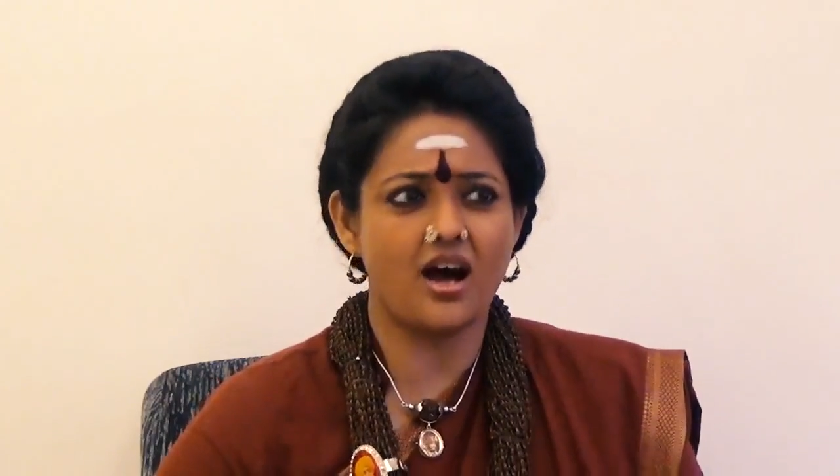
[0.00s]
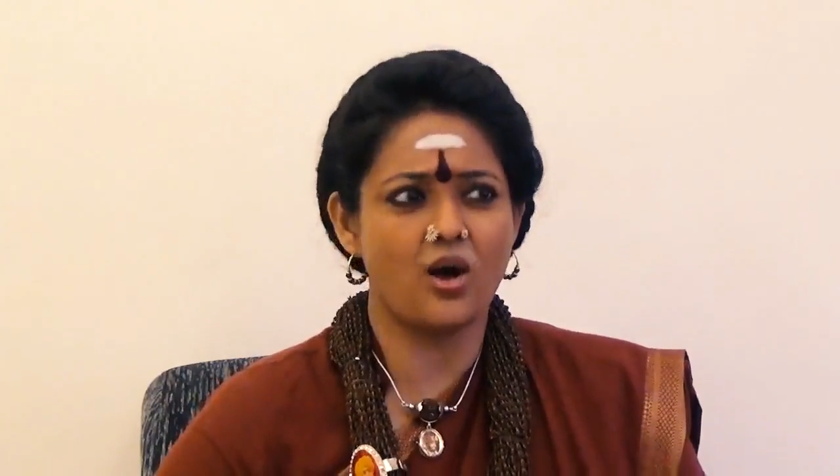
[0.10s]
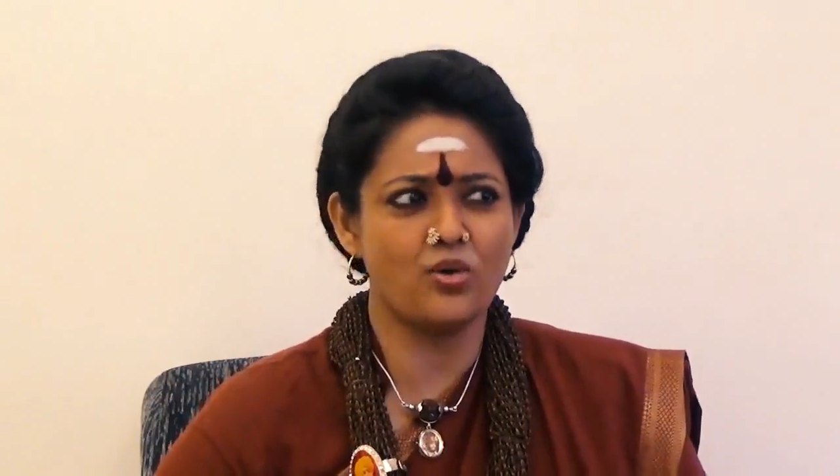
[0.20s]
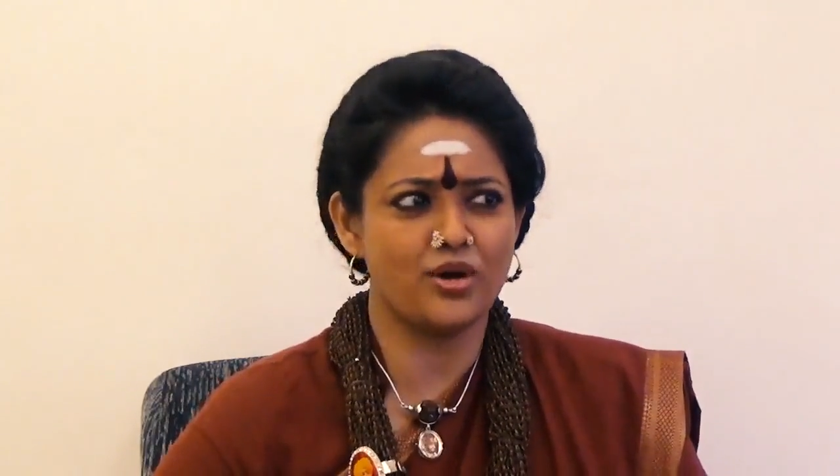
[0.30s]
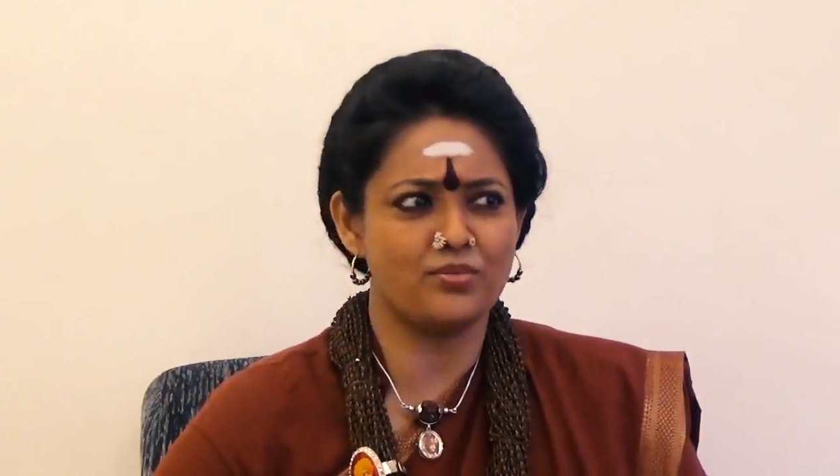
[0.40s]

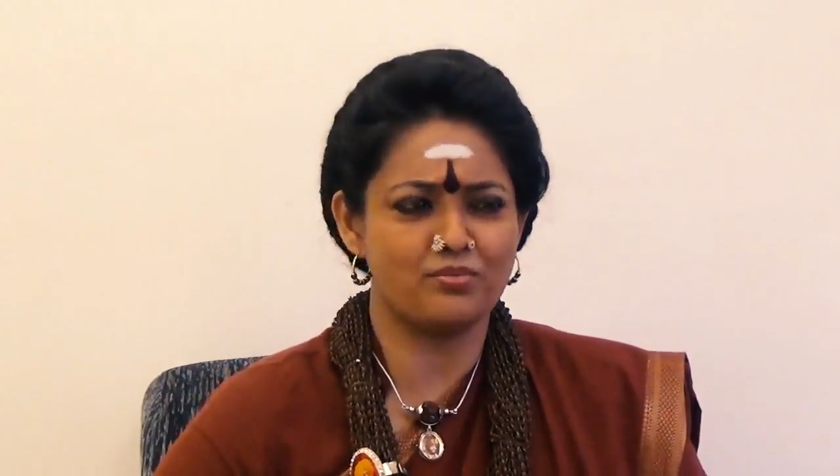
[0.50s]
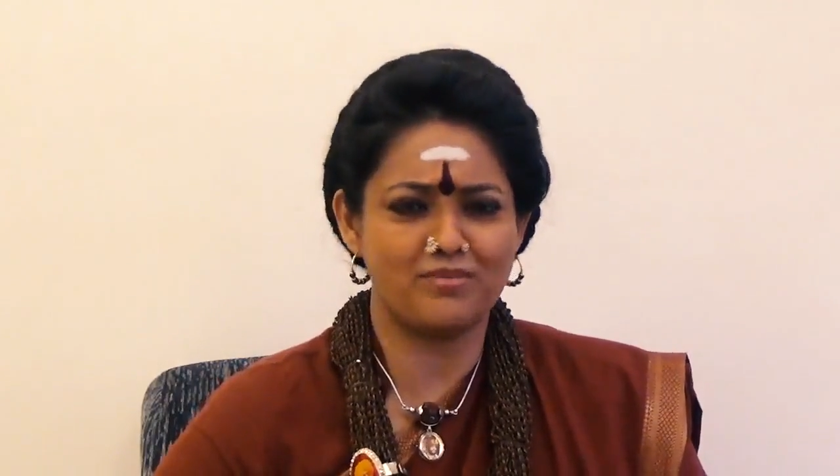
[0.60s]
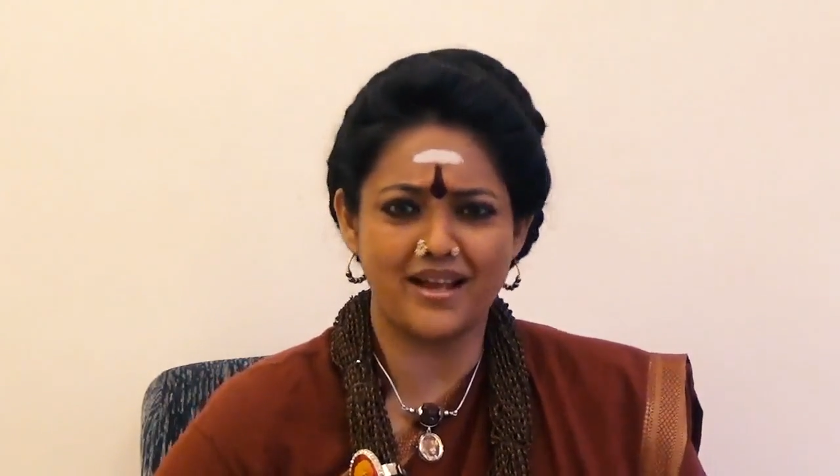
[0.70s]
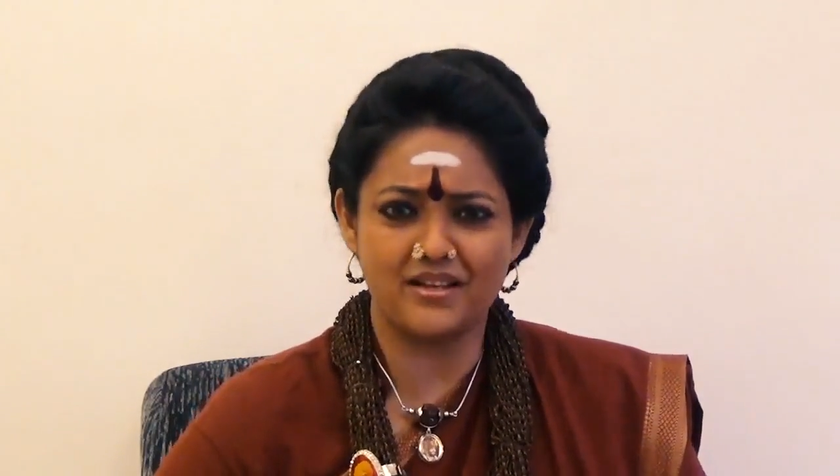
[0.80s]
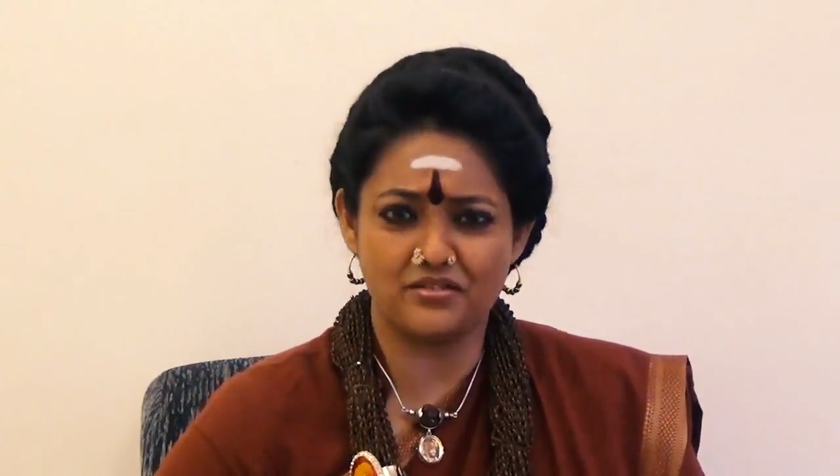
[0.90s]
How come
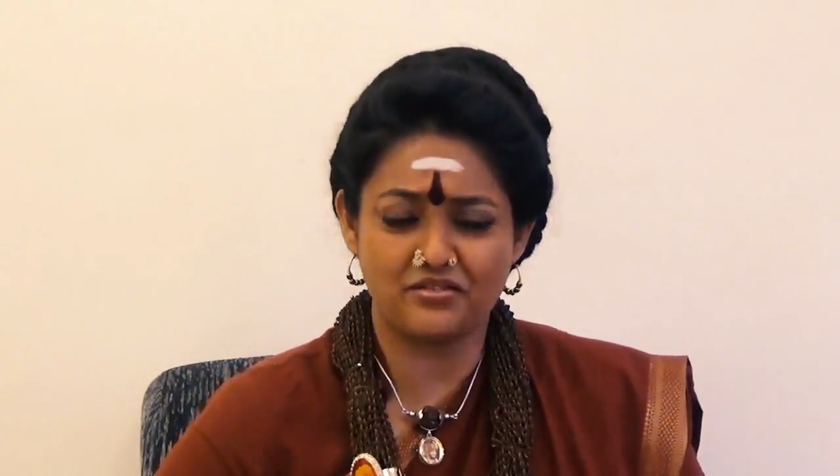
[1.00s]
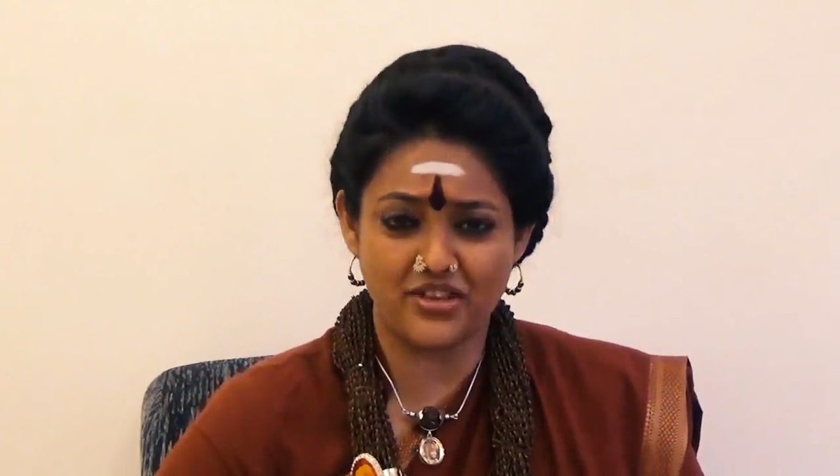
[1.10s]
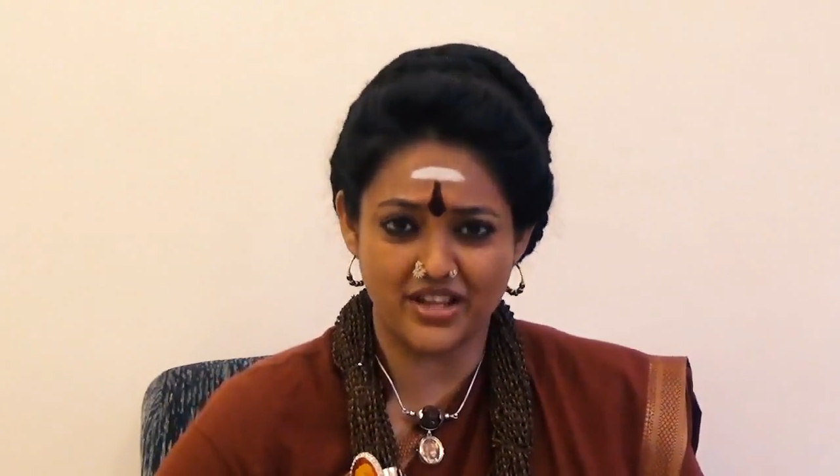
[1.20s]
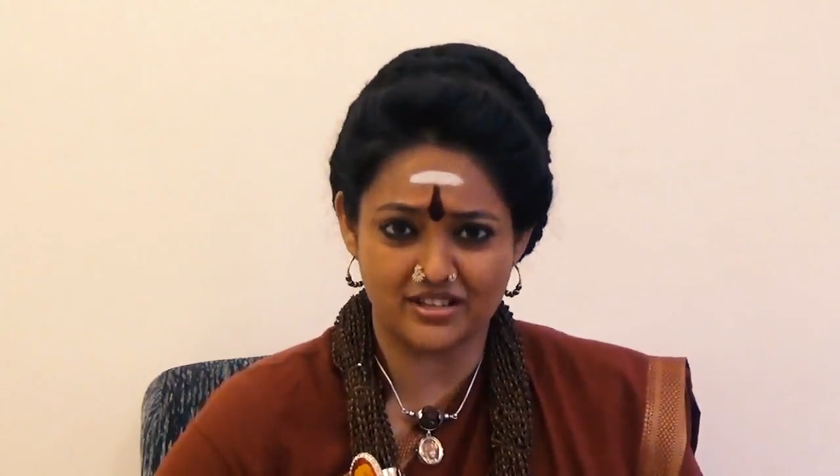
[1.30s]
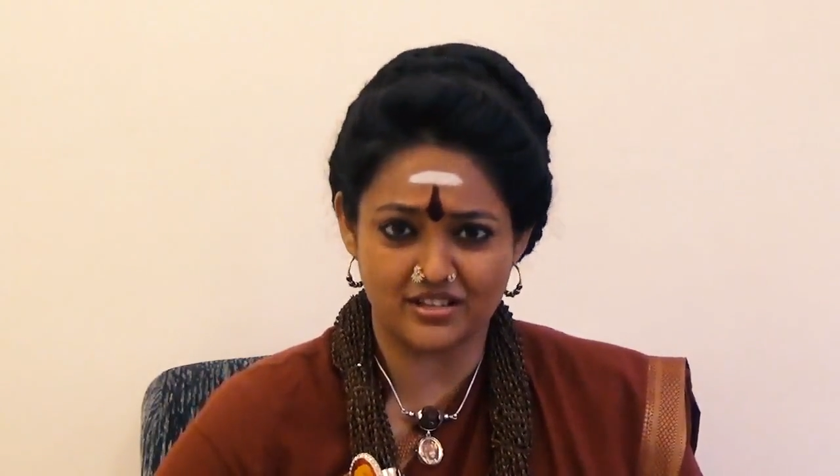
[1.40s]
blind
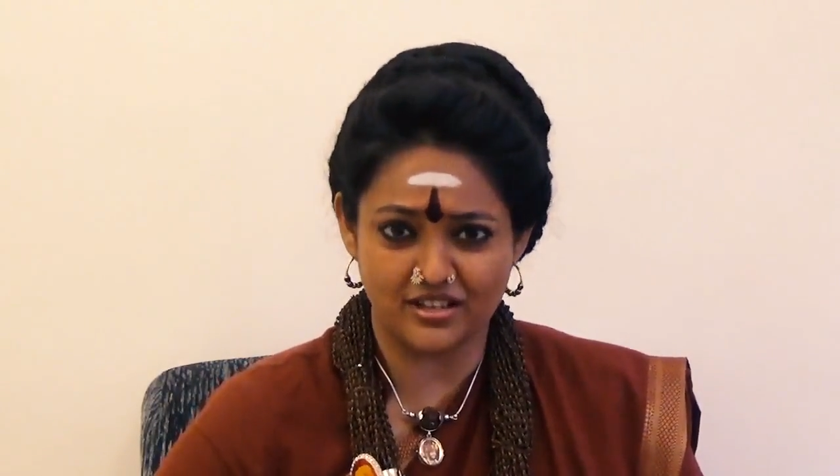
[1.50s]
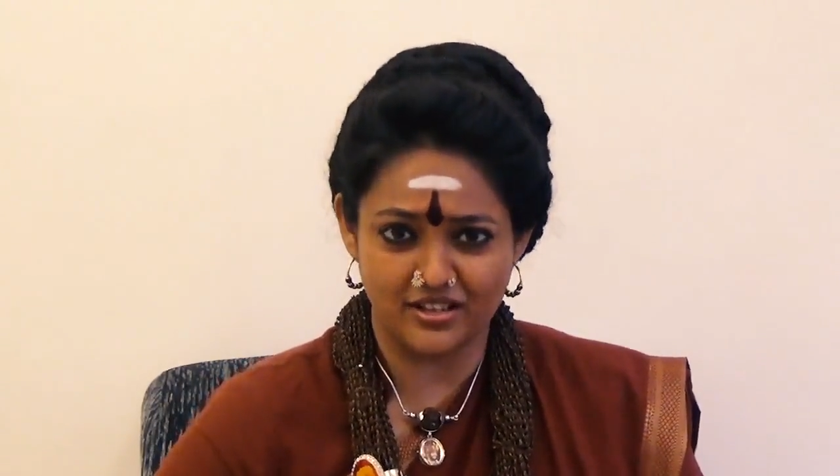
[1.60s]
faith